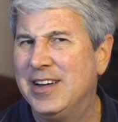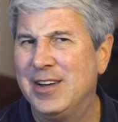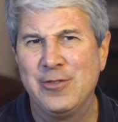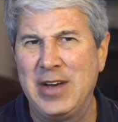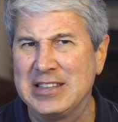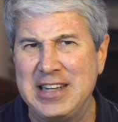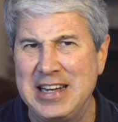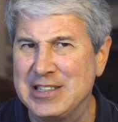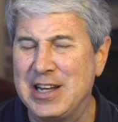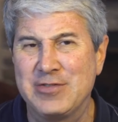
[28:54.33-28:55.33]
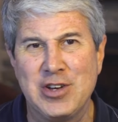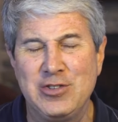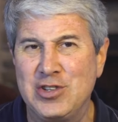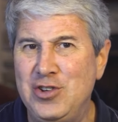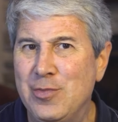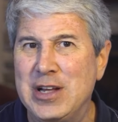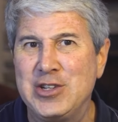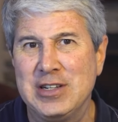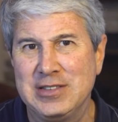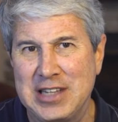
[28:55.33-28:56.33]
fascinating stuff. So you
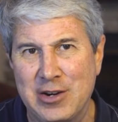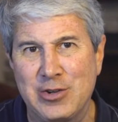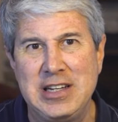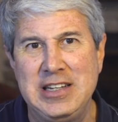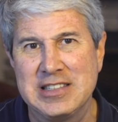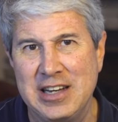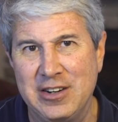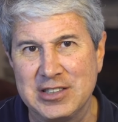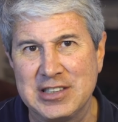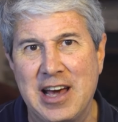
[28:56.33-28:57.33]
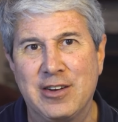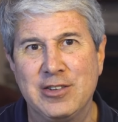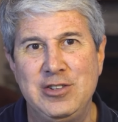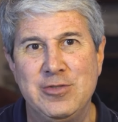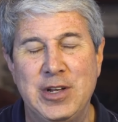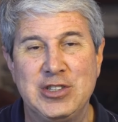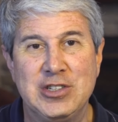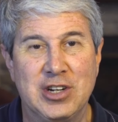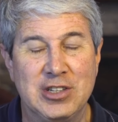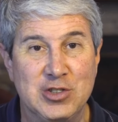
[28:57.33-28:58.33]
mentioned Socrates and Aristotle, you
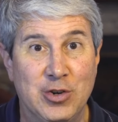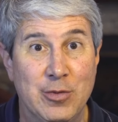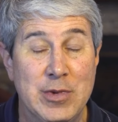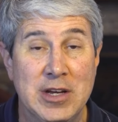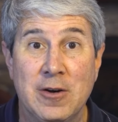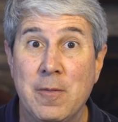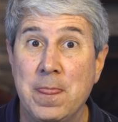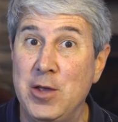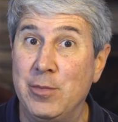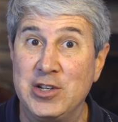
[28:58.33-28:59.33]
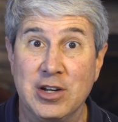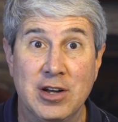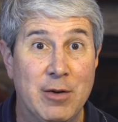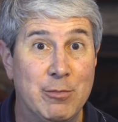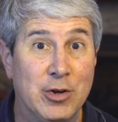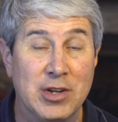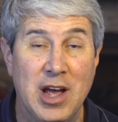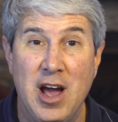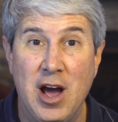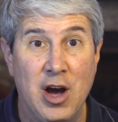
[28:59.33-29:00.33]
mentioned John Stuart Mill, you mentioned Humboldt.
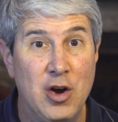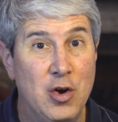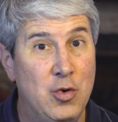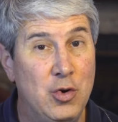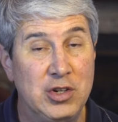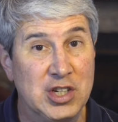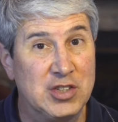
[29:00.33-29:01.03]
Who, just